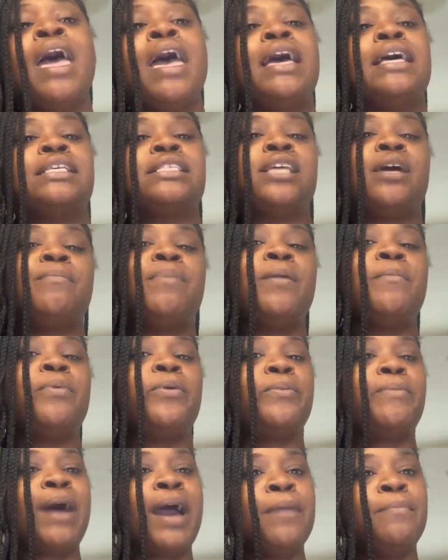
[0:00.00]
And some
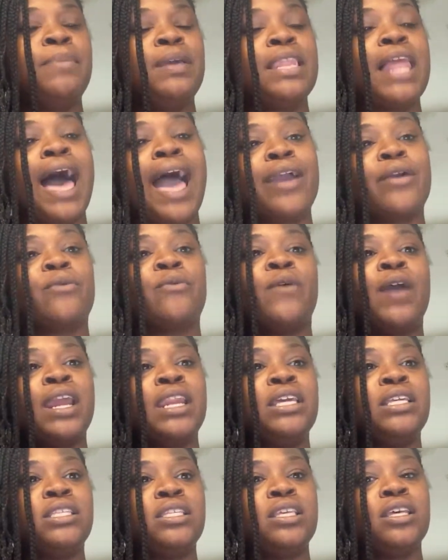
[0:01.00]
people might be like
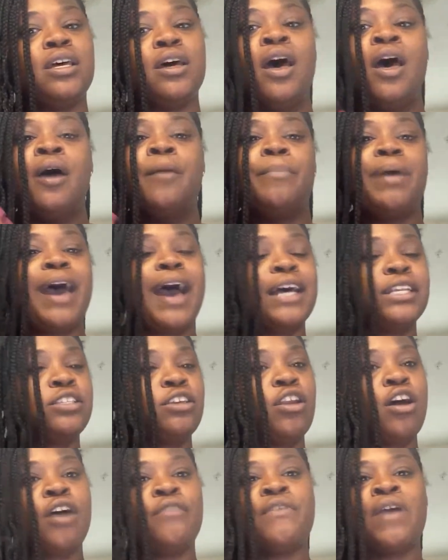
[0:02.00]
ready to pass
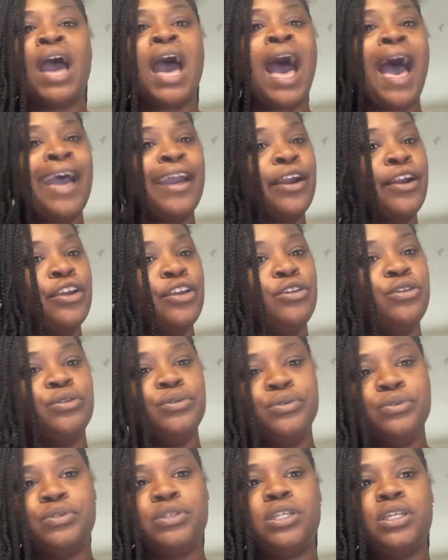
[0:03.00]
it off and hire
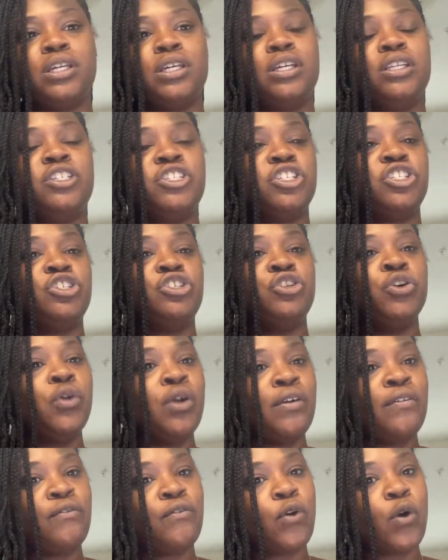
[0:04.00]
you to just do
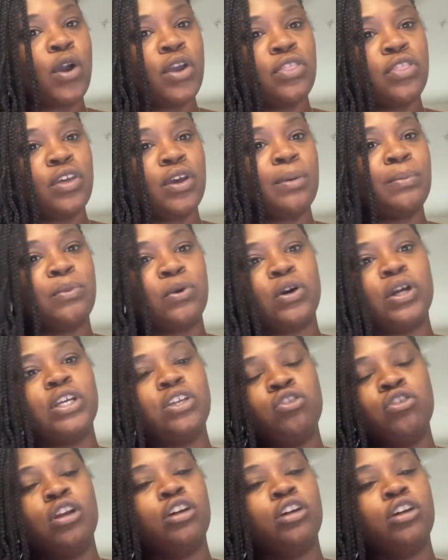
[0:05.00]
it for them, or,